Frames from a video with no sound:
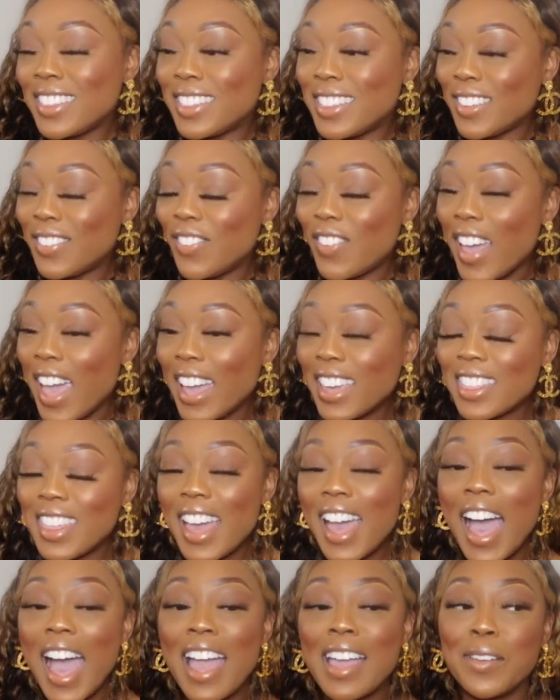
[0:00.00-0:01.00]
the fact
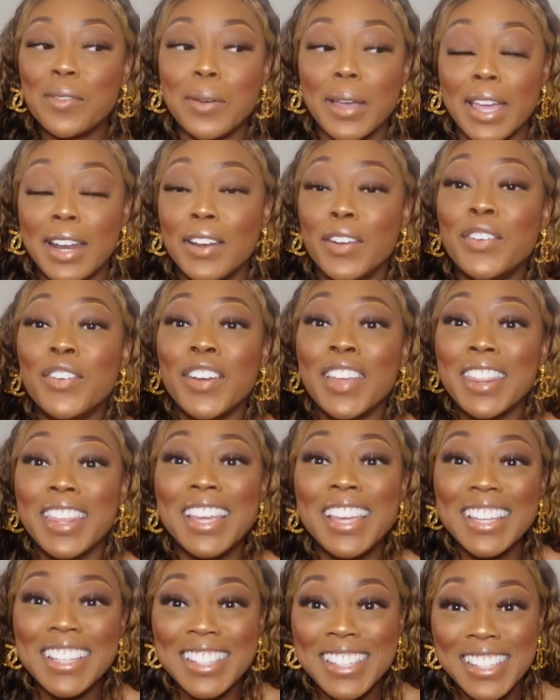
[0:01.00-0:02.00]
that I waited for
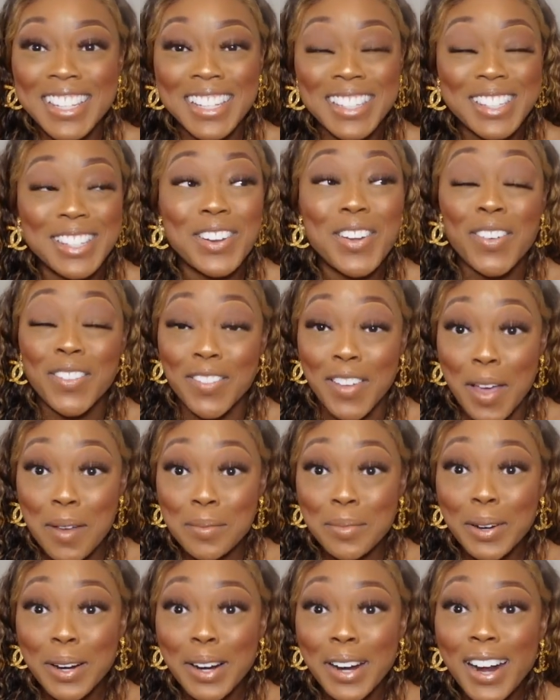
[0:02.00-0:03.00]
these since
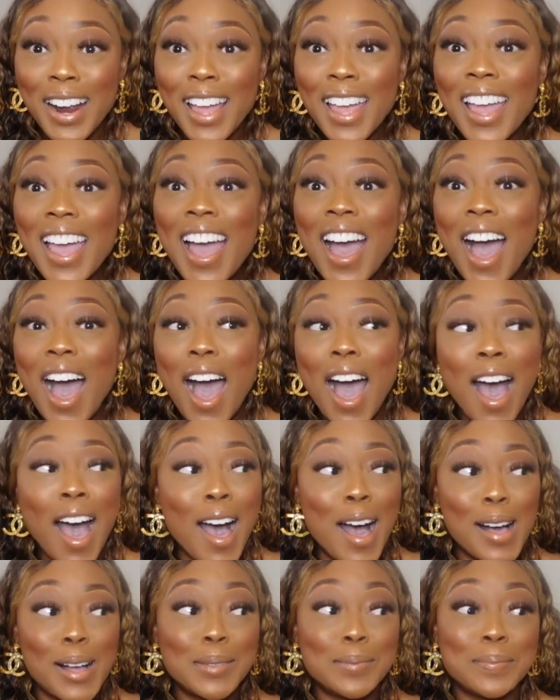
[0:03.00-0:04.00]
November,
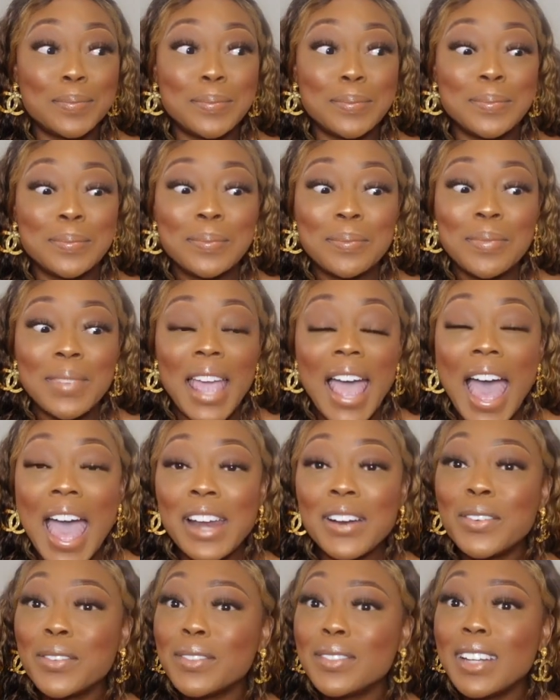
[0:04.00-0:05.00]

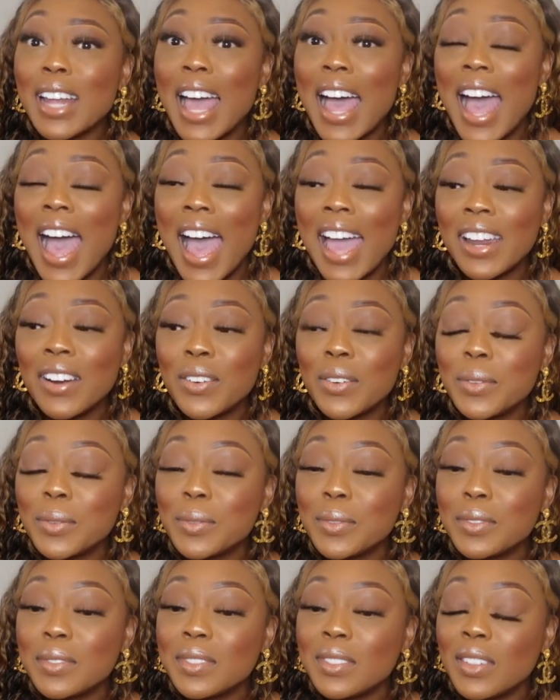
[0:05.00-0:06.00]
I
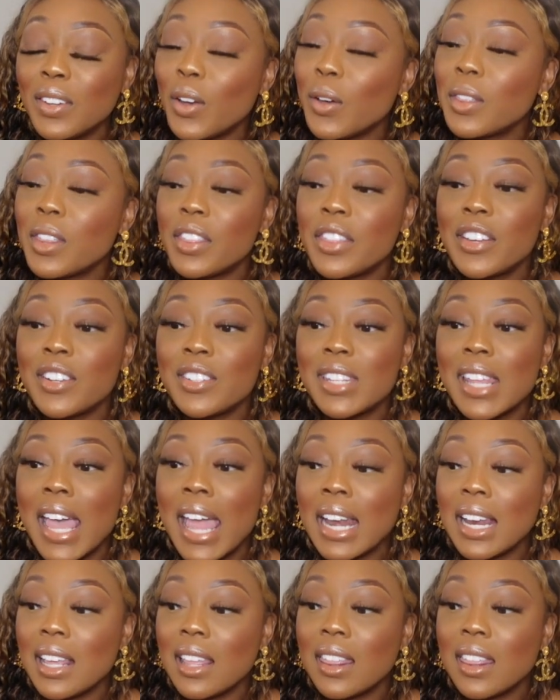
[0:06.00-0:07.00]
don't know that there's
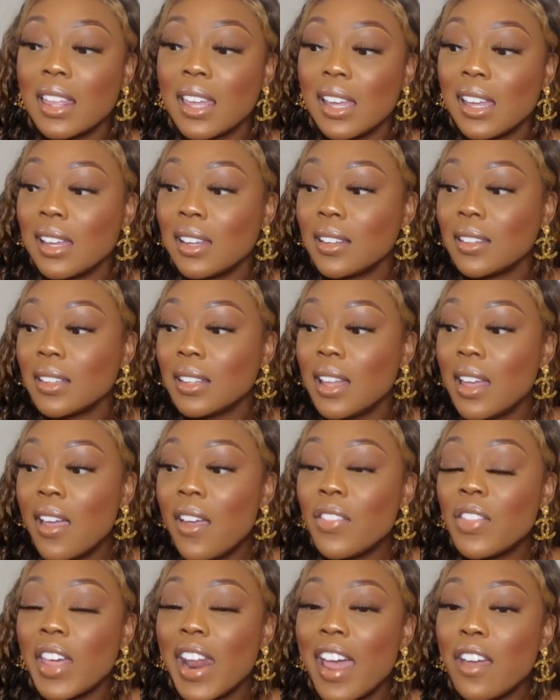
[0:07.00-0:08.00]
anything
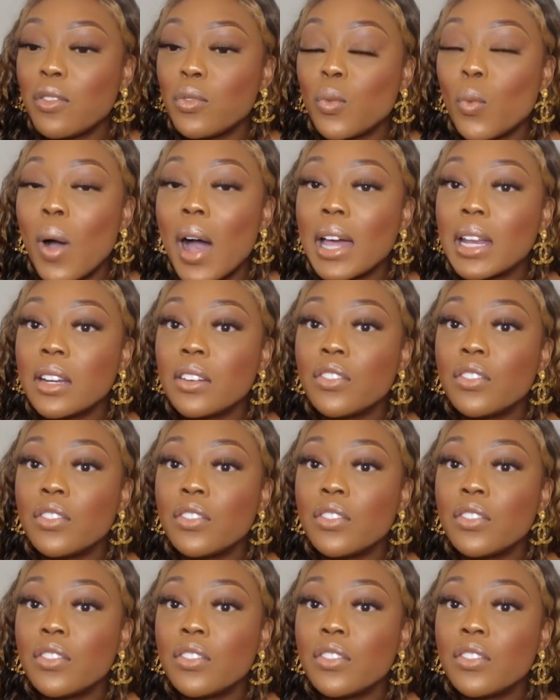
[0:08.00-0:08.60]
that I've wanted